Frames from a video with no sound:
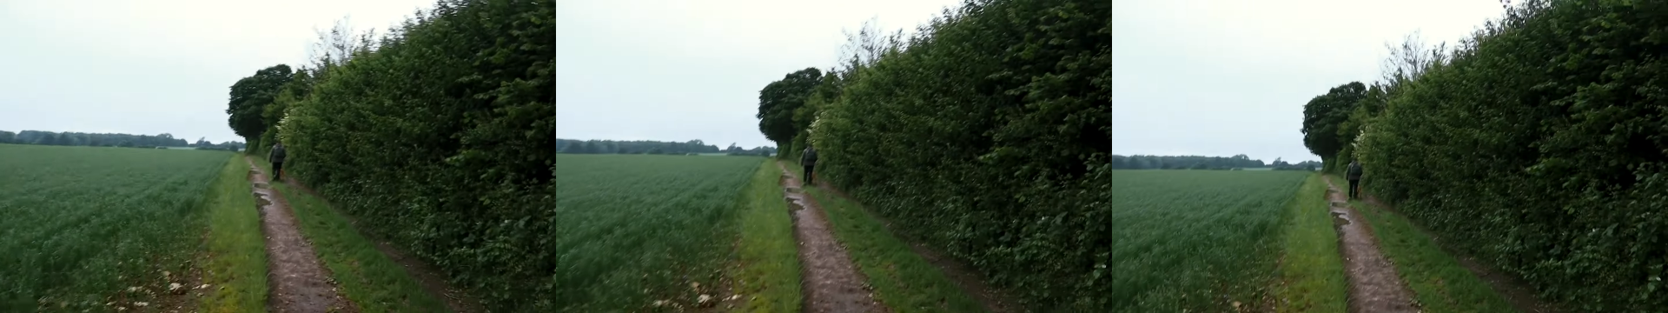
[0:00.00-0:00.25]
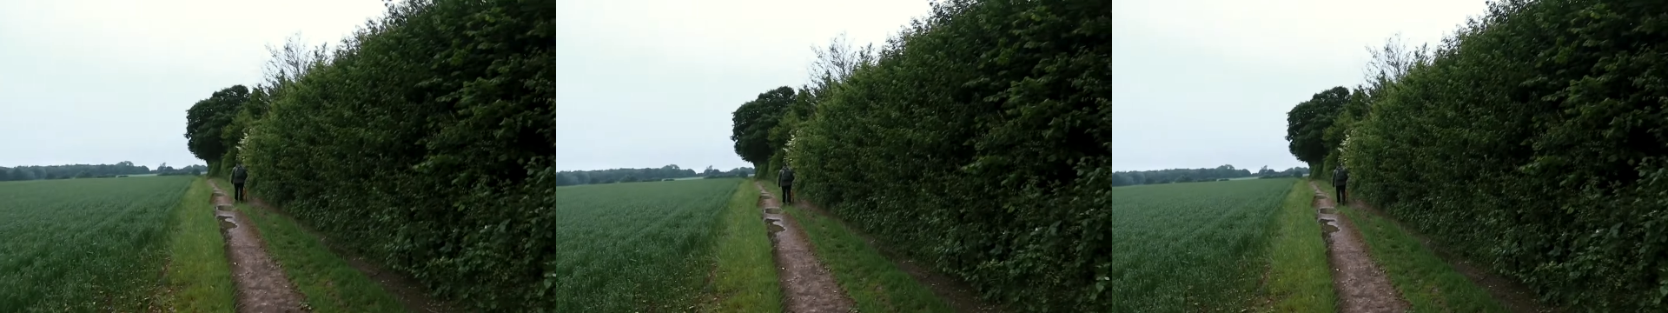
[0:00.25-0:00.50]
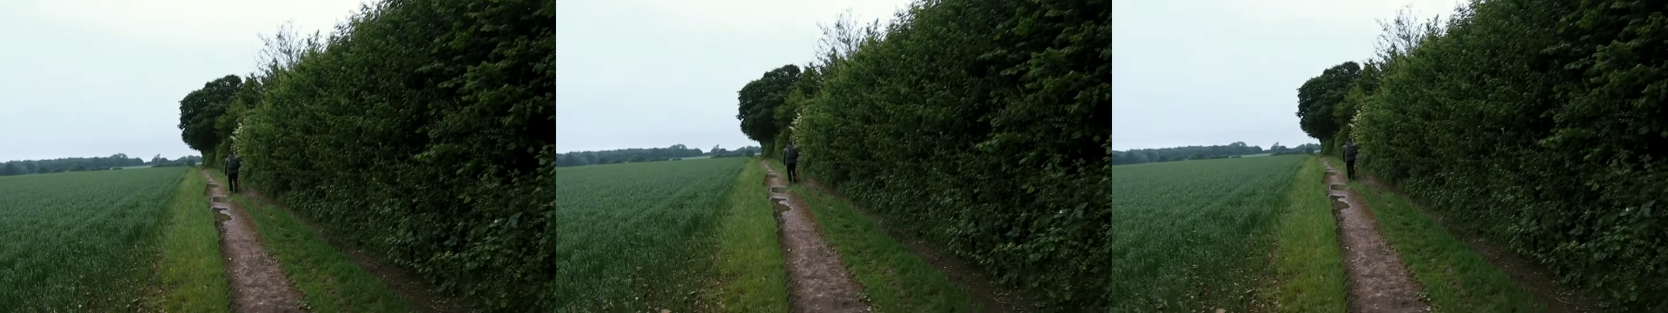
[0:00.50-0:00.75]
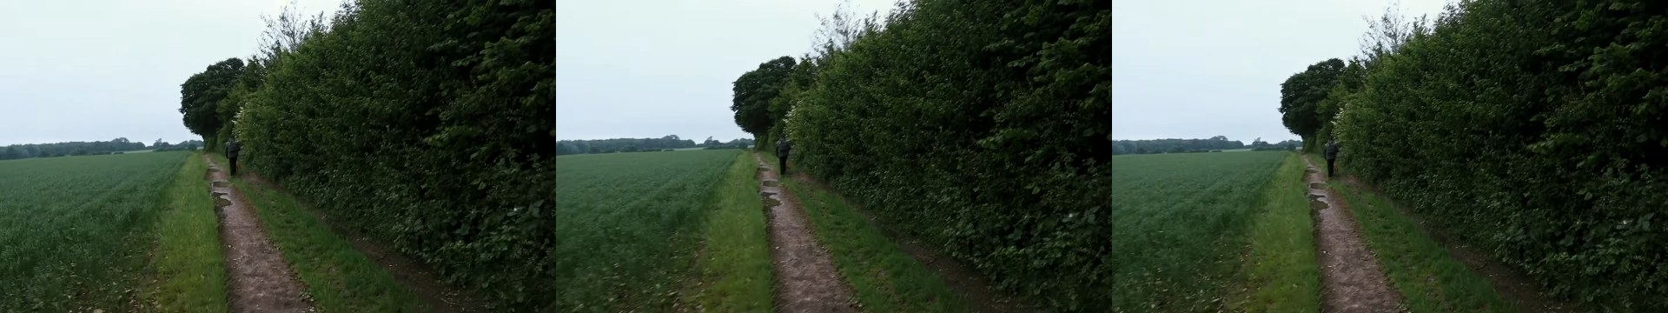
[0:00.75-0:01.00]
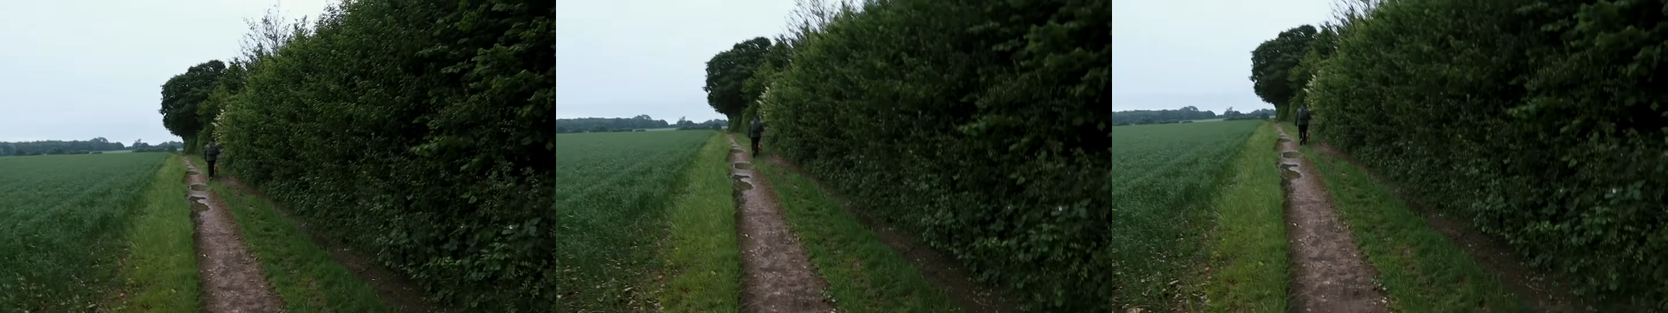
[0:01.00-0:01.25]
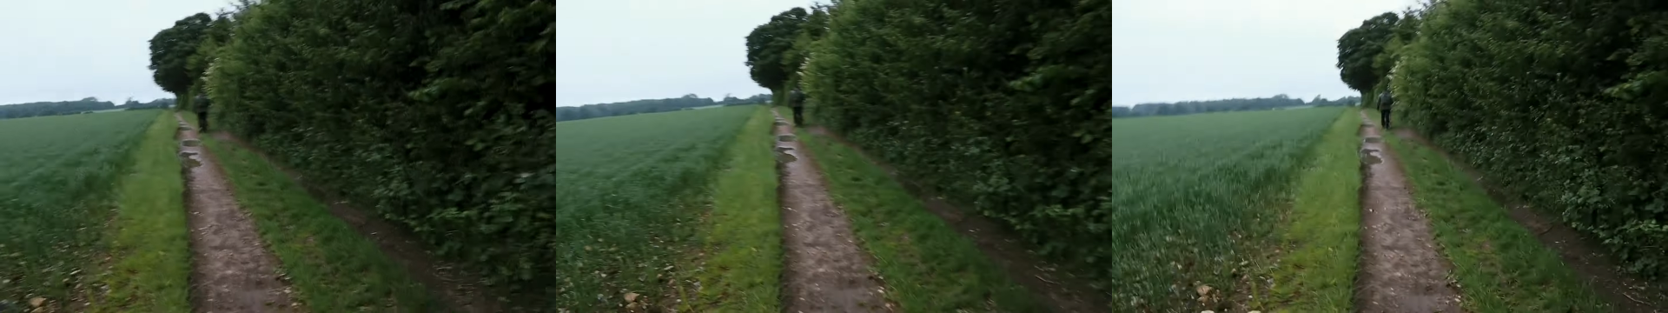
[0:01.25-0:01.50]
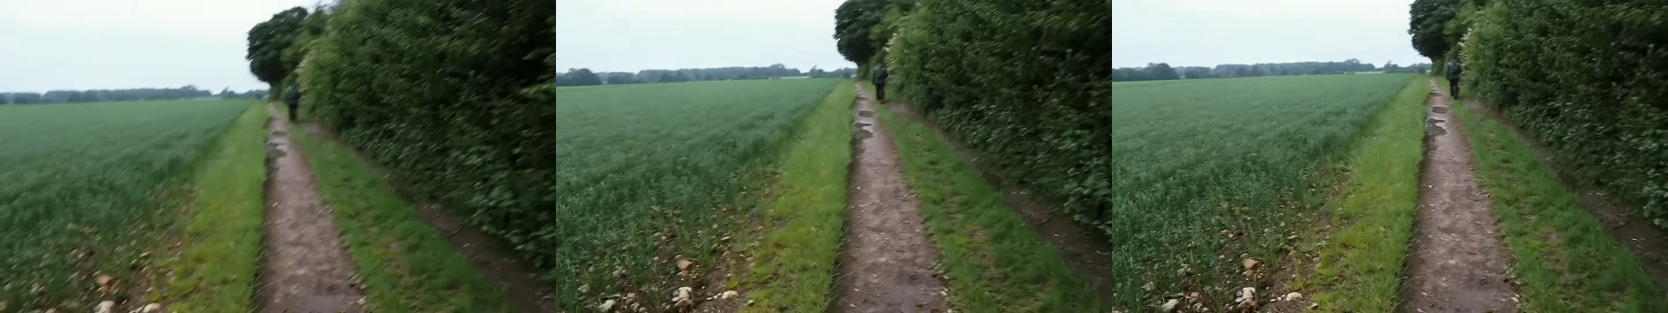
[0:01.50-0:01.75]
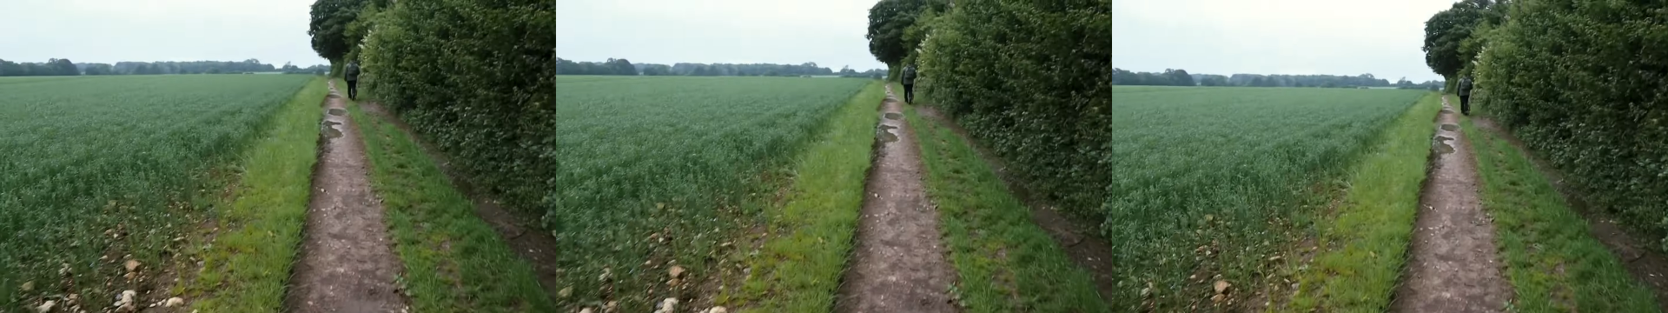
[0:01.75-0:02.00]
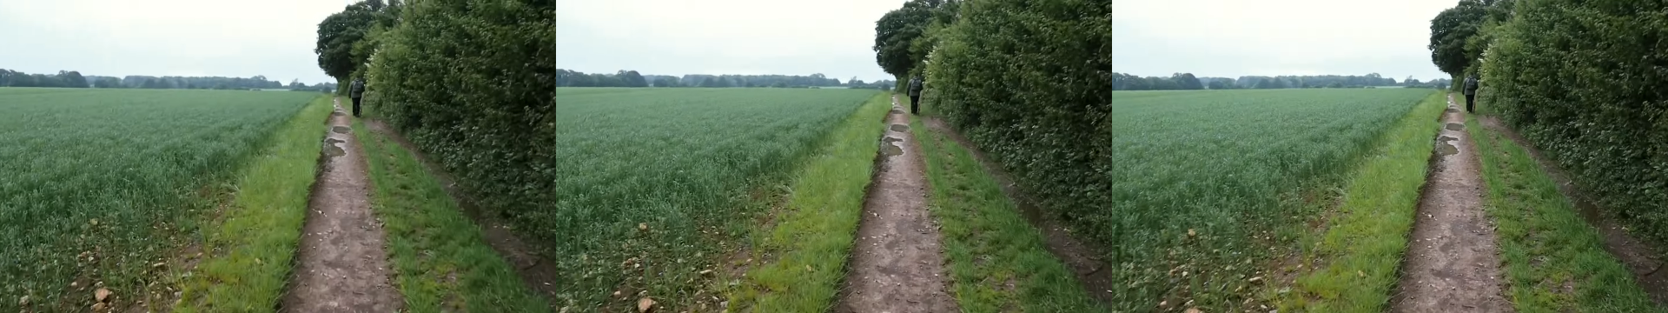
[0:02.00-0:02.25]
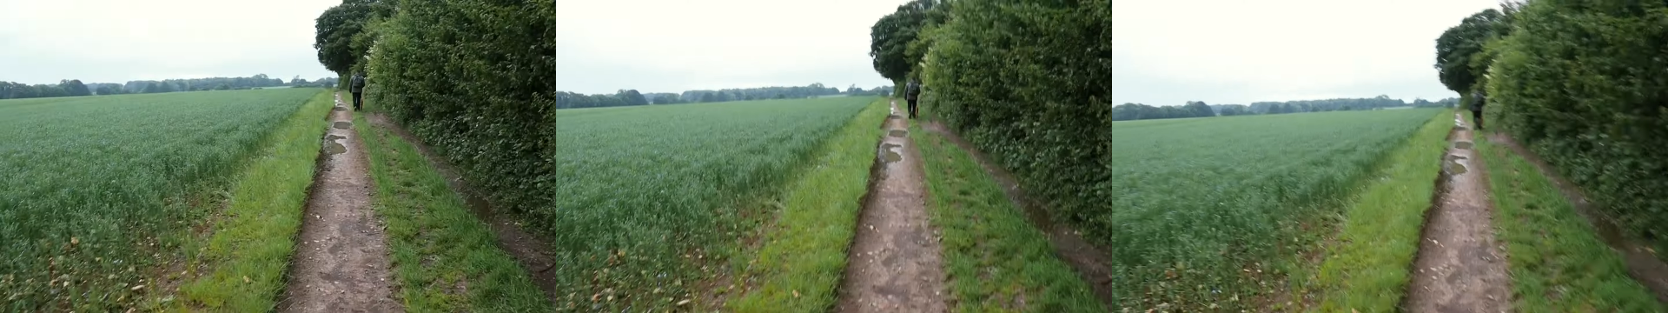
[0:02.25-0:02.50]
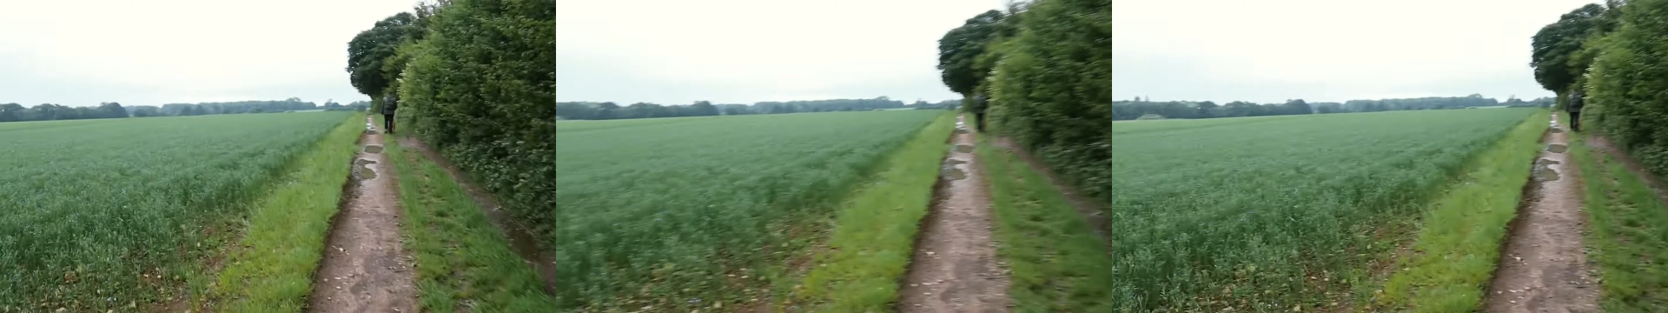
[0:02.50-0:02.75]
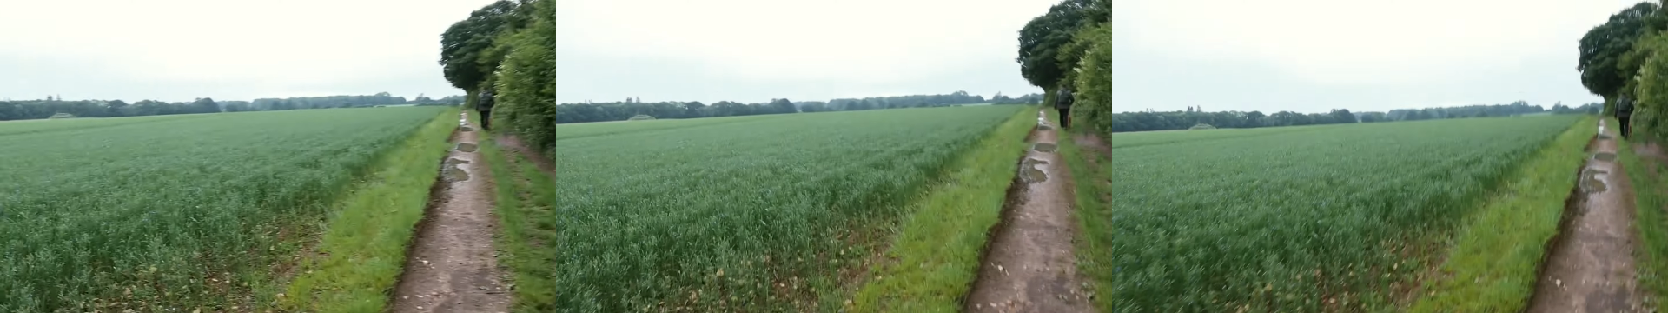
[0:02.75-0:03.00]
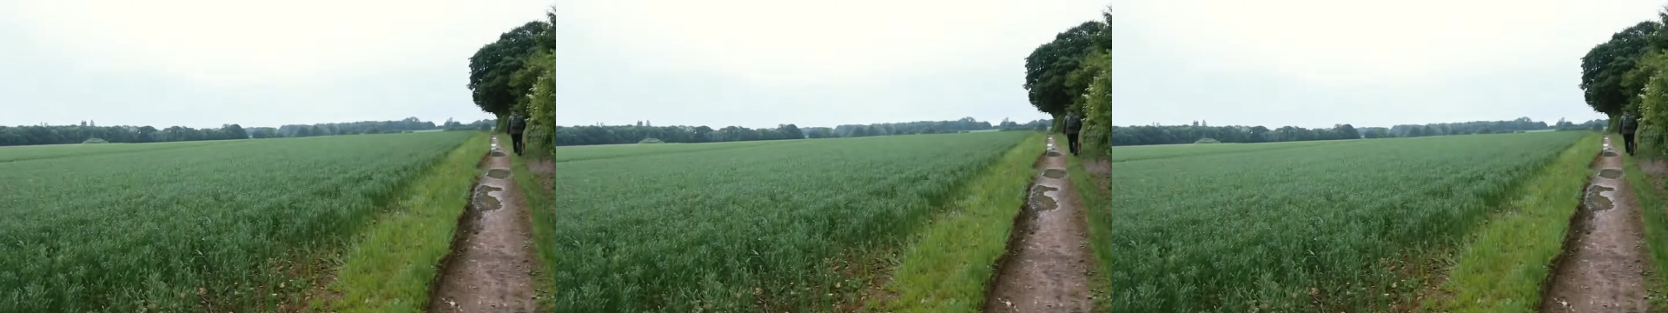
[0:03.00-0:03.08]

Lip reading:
[unreadable: no face in view]